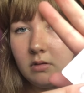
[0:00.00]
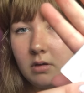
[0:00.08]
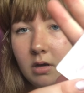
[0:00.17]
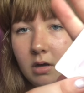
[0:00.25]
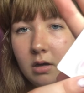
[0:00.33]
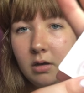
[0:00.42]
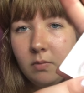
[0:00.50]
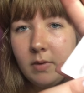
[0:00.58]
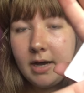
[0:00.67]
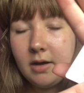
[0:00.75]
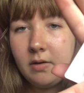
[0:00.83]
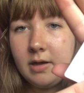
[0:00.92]

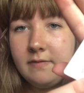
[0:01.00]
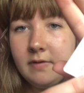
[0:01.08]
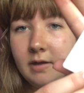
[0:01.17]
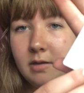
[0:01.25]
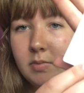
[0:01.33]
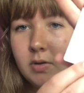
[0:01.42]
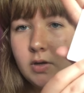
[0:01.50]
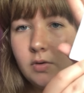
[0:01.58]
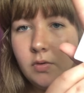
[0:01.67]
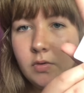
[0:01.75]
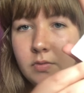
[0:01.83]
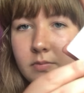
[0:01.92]
Wow, I feel like a beauty
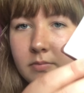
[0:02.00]
guru.